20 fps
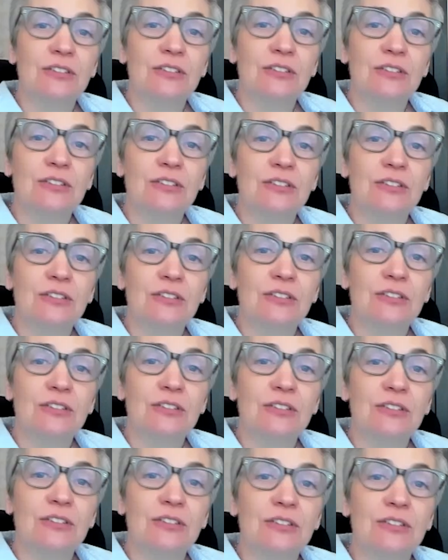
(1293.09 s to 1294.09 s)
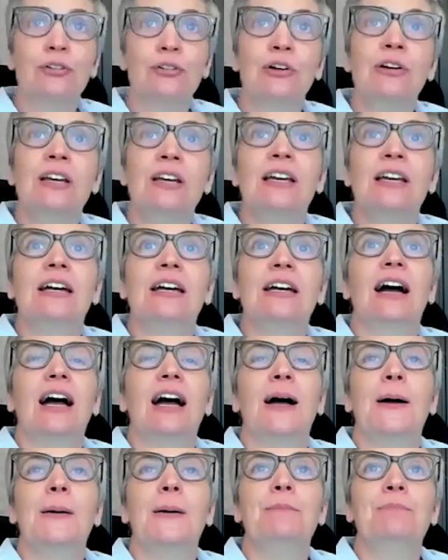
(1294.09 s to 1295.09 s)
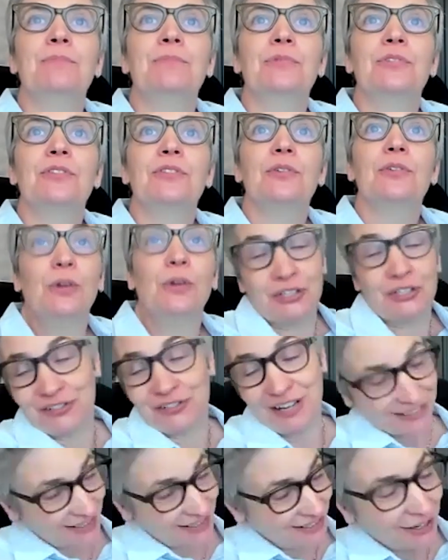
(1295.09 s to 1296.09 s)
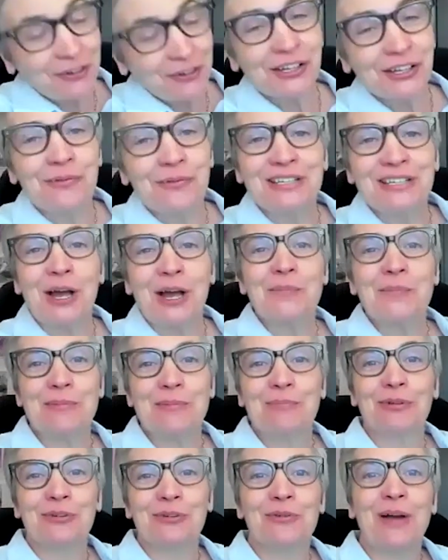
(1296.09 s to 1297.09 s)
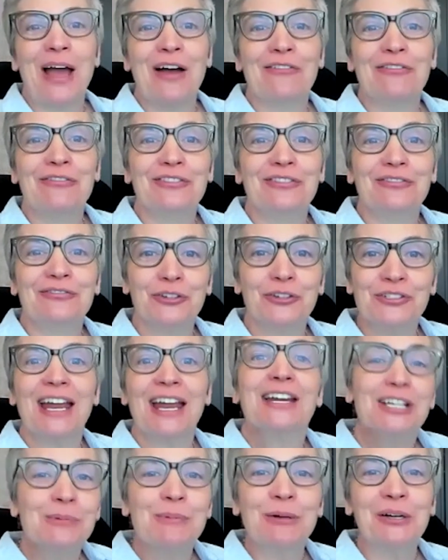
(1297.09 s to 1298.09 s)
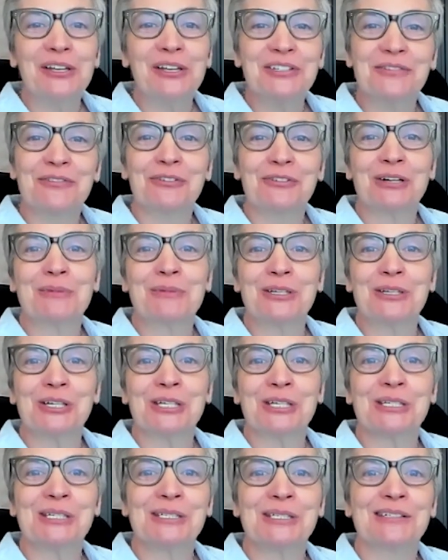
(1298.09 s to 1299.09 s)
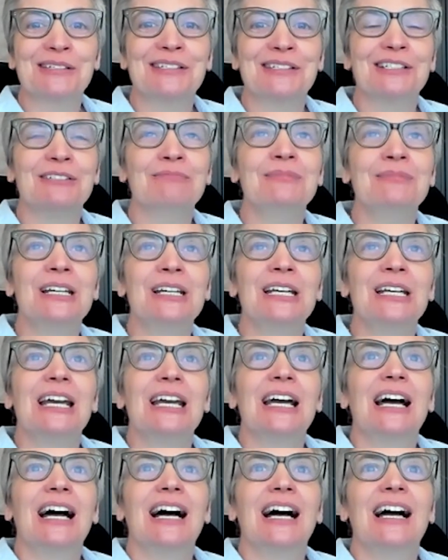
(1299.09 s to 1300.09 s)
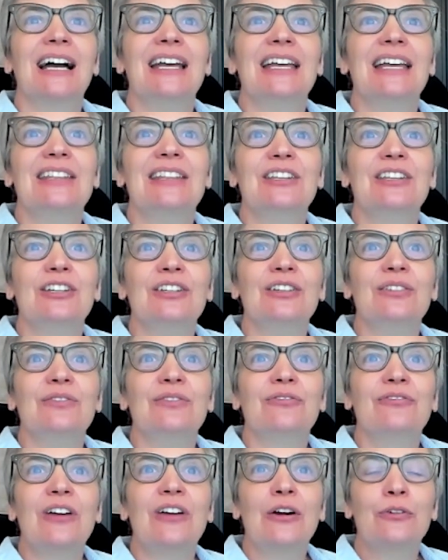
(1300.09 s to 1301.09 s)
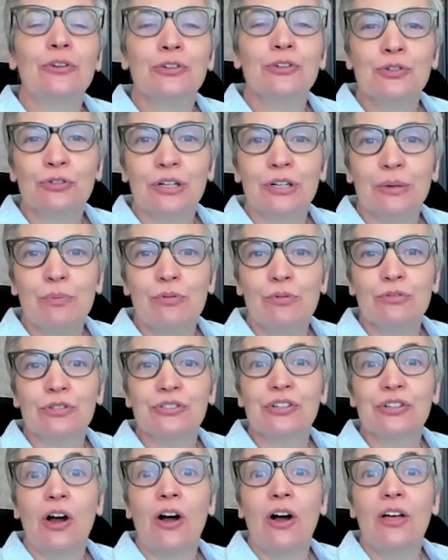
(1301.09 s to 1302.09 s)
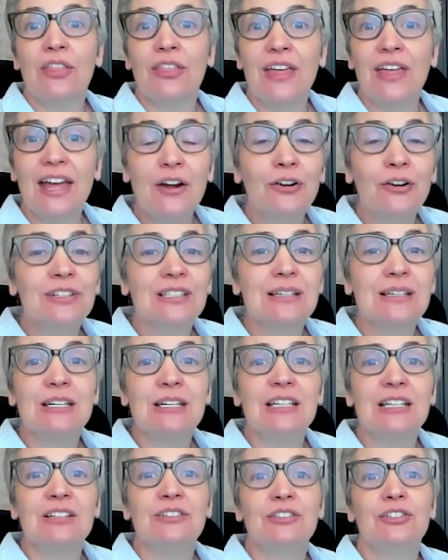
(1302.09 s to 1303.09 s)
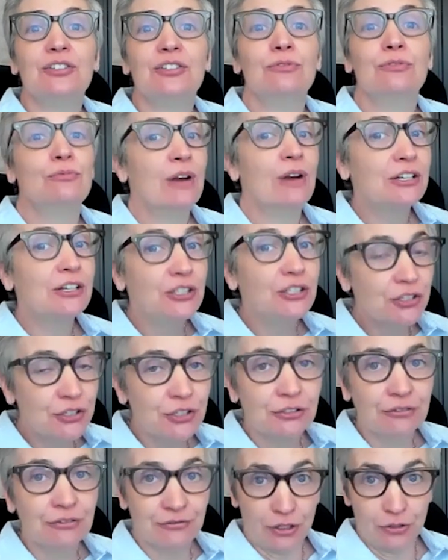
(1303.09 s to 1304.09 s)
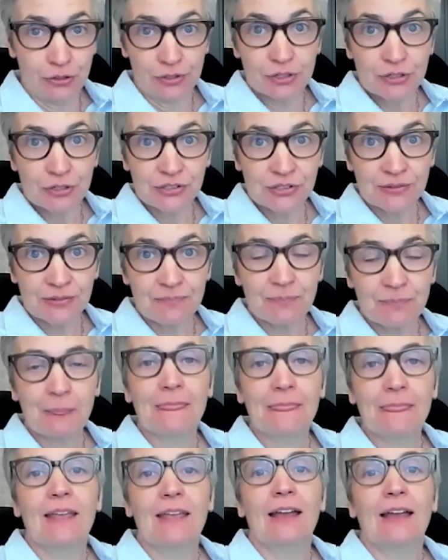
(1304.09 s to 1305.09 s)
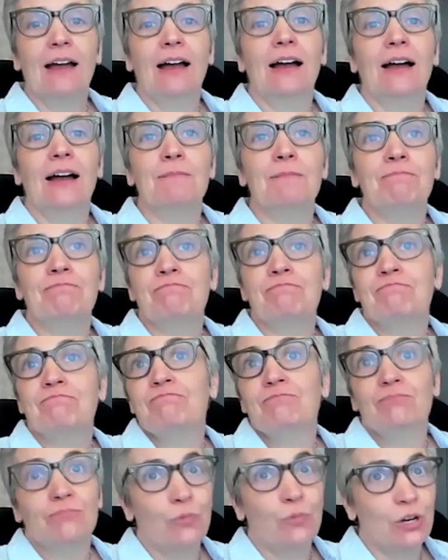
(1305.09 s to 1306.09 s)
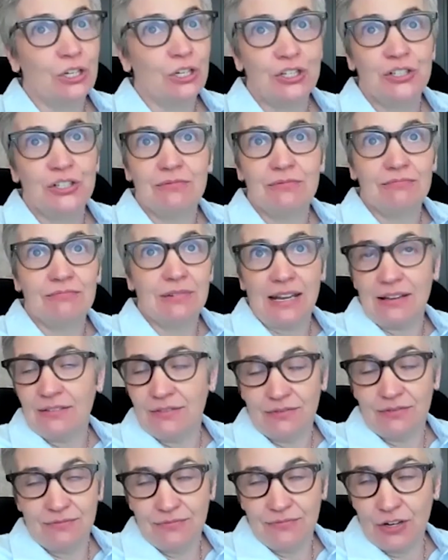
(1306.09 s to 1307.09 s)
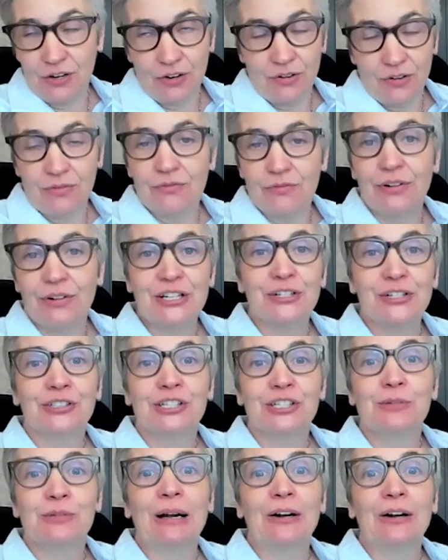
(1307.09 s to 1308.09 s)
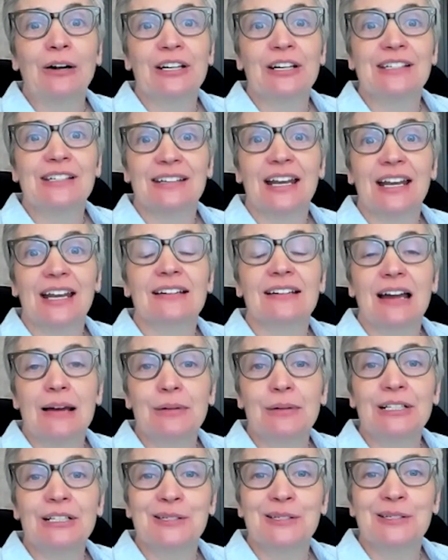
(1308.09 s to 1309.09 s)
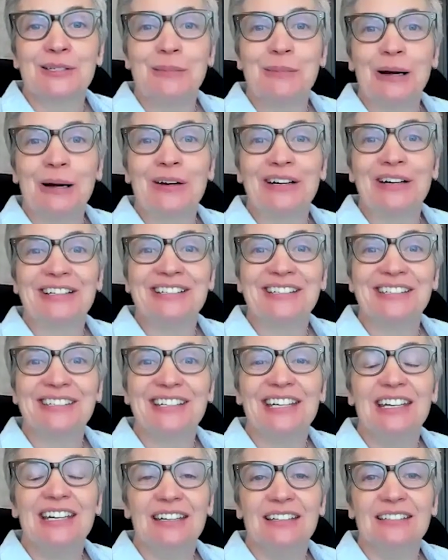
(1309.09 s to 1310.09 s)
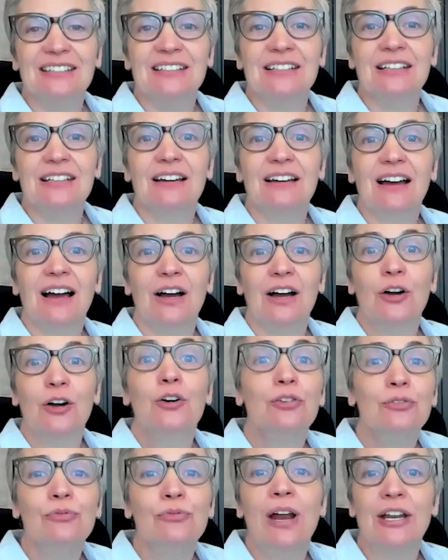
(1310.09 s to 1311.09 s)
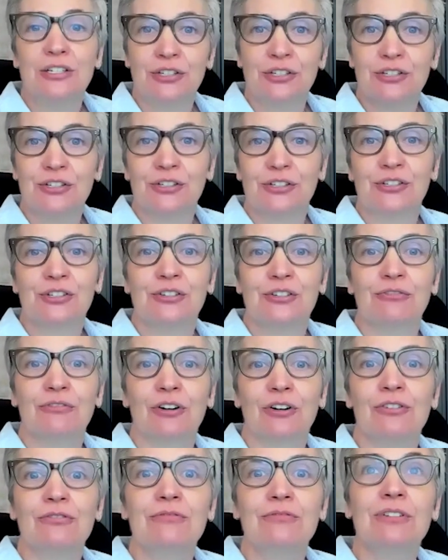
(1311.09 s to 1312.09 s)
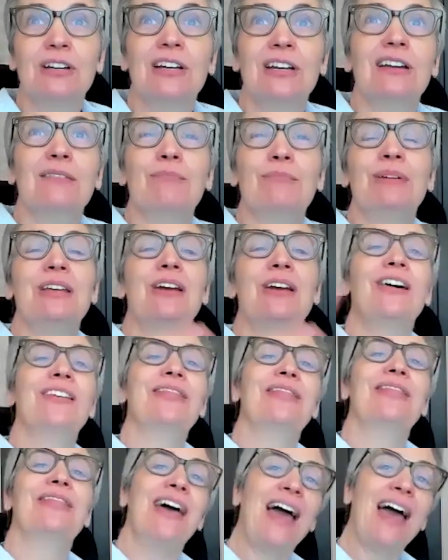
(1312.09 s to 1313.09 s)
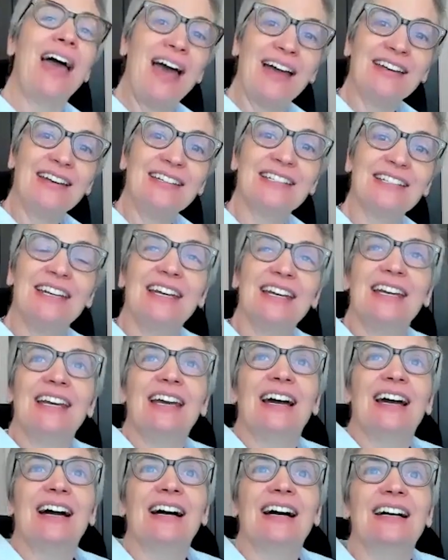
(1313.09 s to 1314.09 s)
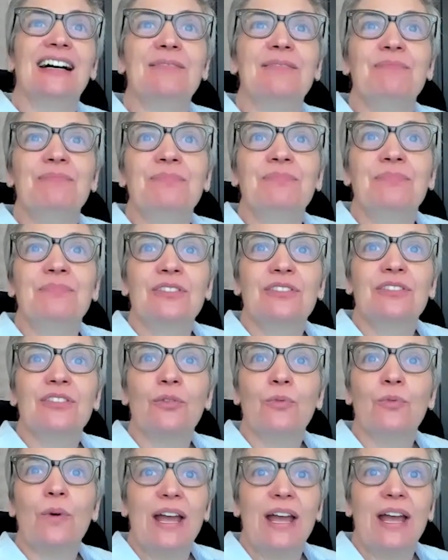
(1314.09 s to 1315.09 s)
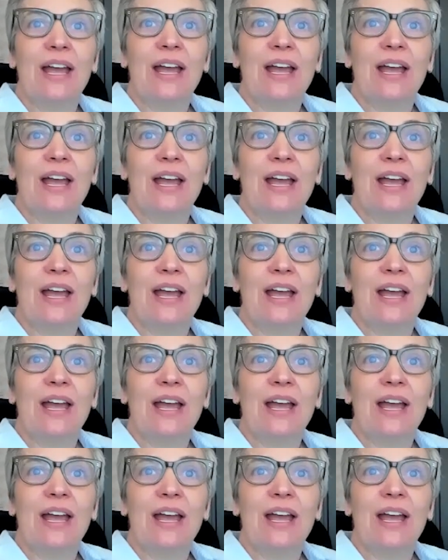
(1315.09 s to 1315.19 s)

a juror um, which necessarily weeds out people who have firsthand experience of the criminal justice system. Uh, the federal jury pools then are limited to registered voters, um, which eh, there are racial disparities and economic disparities in uh, who registers to vote. Beyond that, um, the way